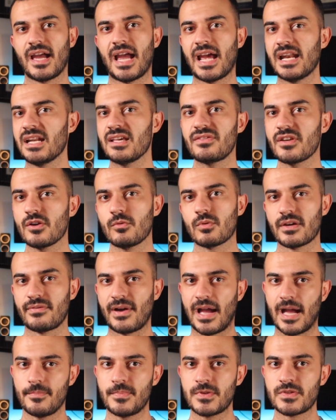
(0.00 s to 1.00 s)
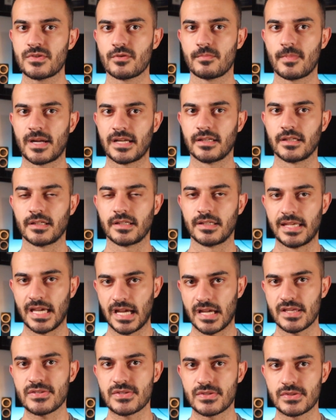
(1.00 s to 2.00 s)
anything would have happened to my
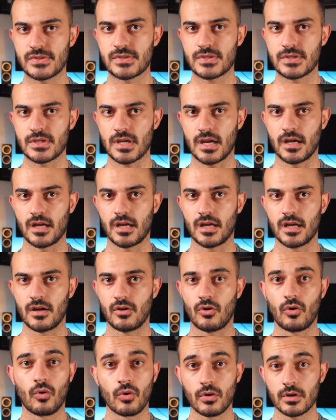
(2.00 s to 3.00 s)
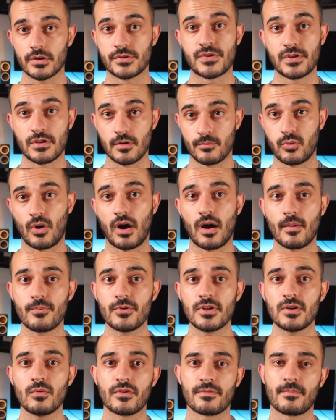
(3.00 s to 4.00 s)
guests or to the
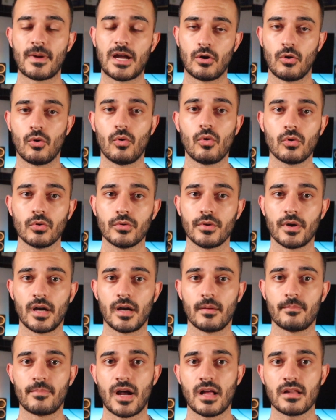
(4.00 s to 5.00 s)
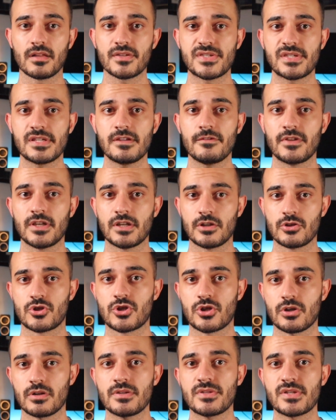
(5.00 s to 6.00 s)
property with my old policy, the
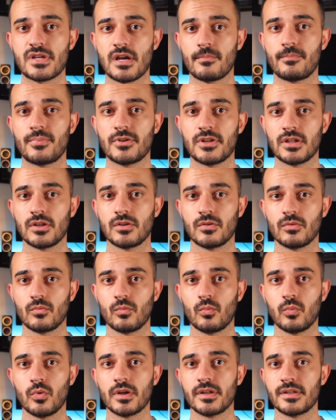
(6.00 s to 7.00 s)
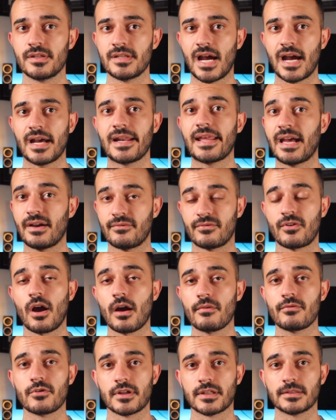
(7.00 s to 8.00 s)
insurance company would not have
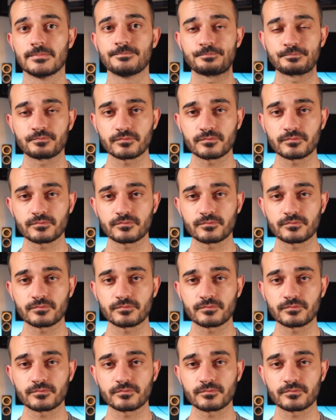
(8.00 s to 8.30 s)
covered it.